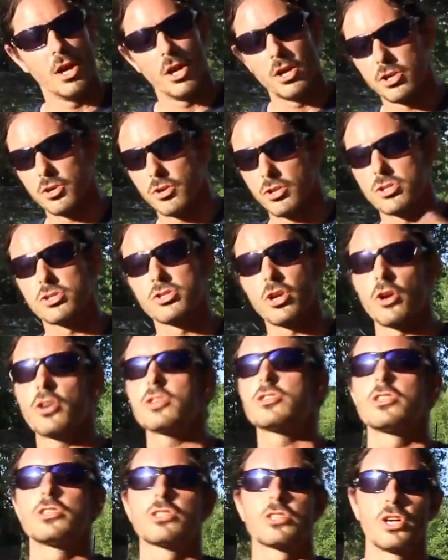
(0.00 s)
Your
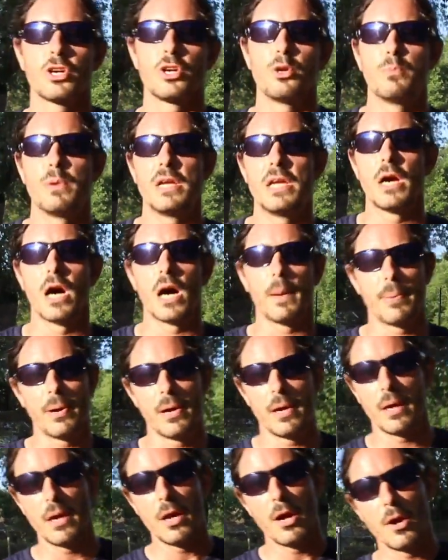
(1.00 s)
endurance is going to be up.
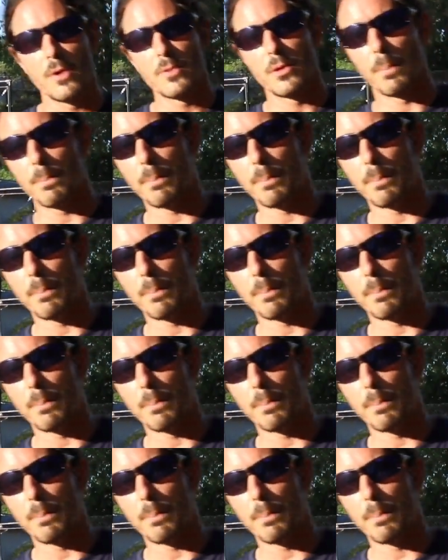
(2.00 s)
The